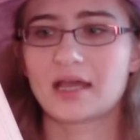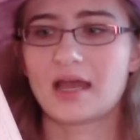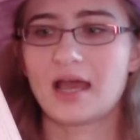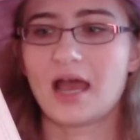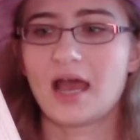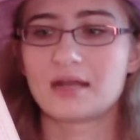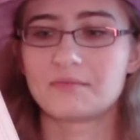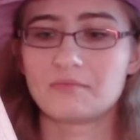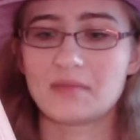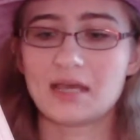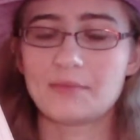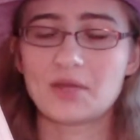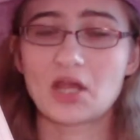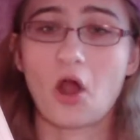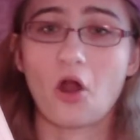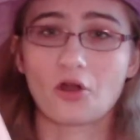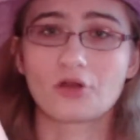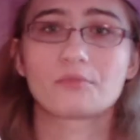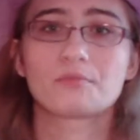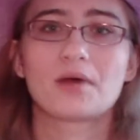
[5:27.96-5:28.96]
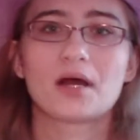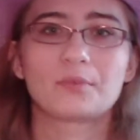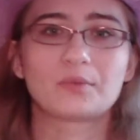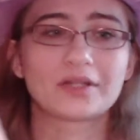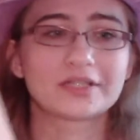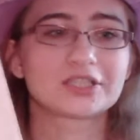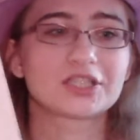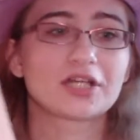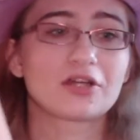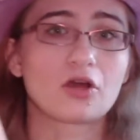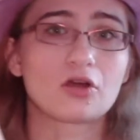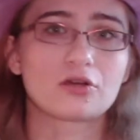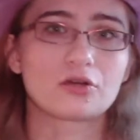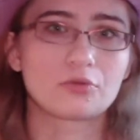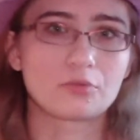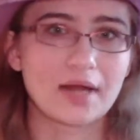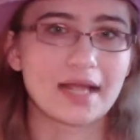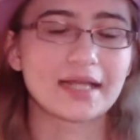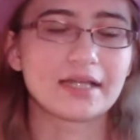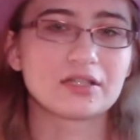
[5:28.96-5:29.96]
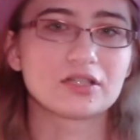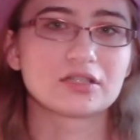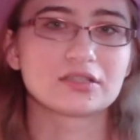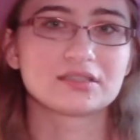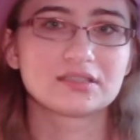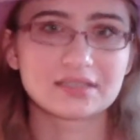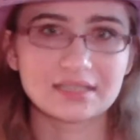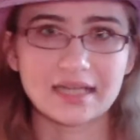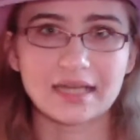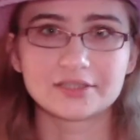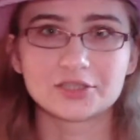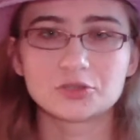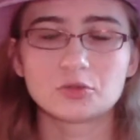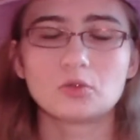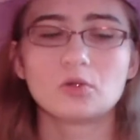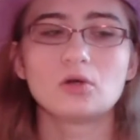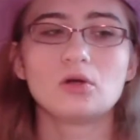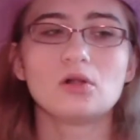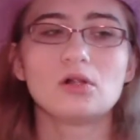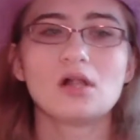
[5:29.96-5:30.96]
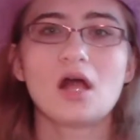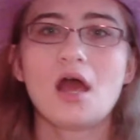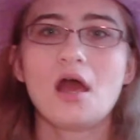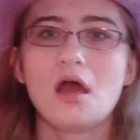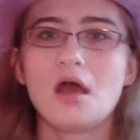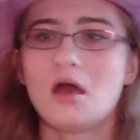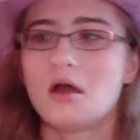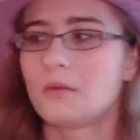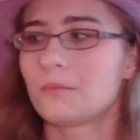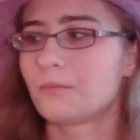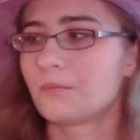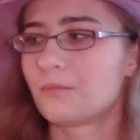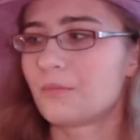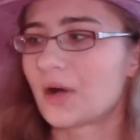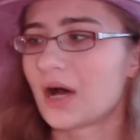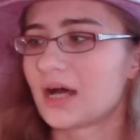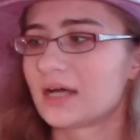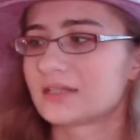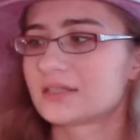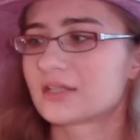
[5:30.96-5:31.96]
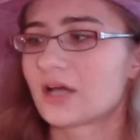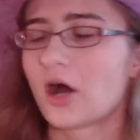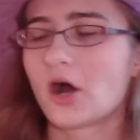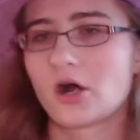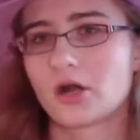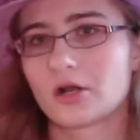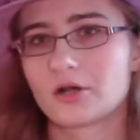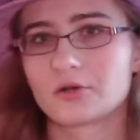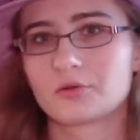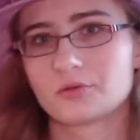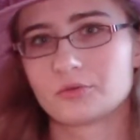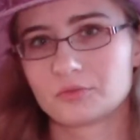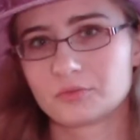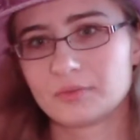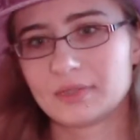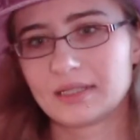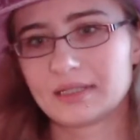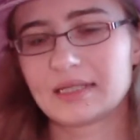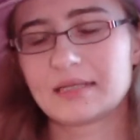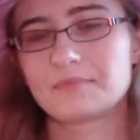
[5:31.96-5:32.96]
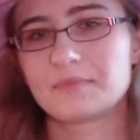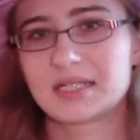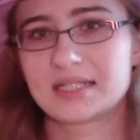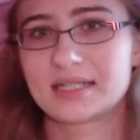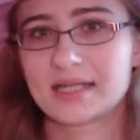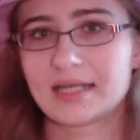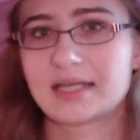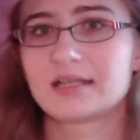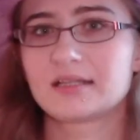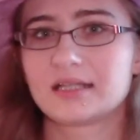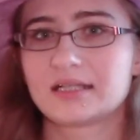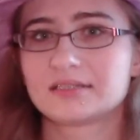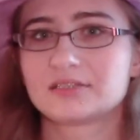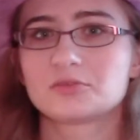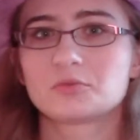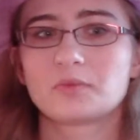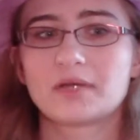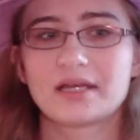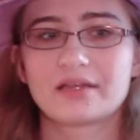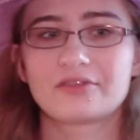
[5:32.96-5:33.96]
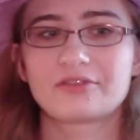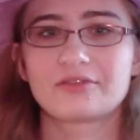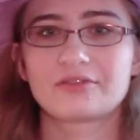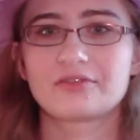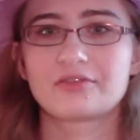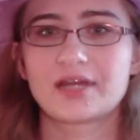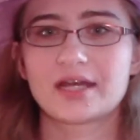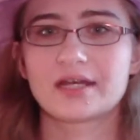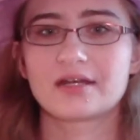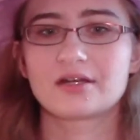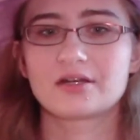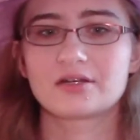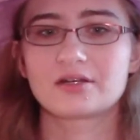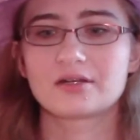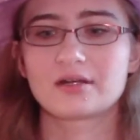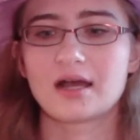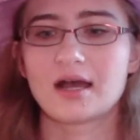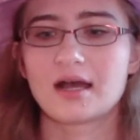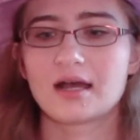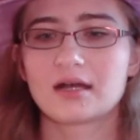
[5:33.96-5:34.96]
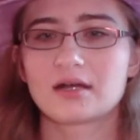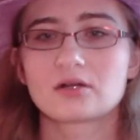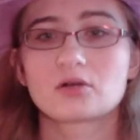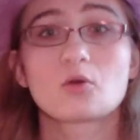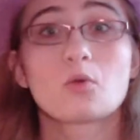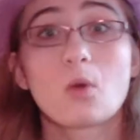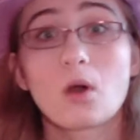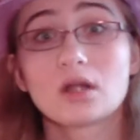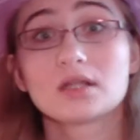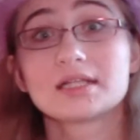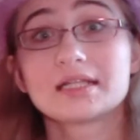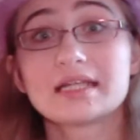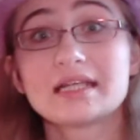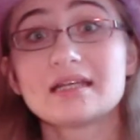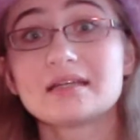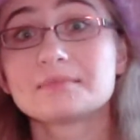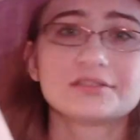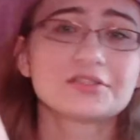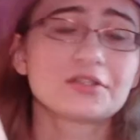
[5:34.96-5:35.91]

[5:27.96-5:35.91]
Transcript: and maybe aren't publishing on a regular schedule, but are really meticulous with their quality.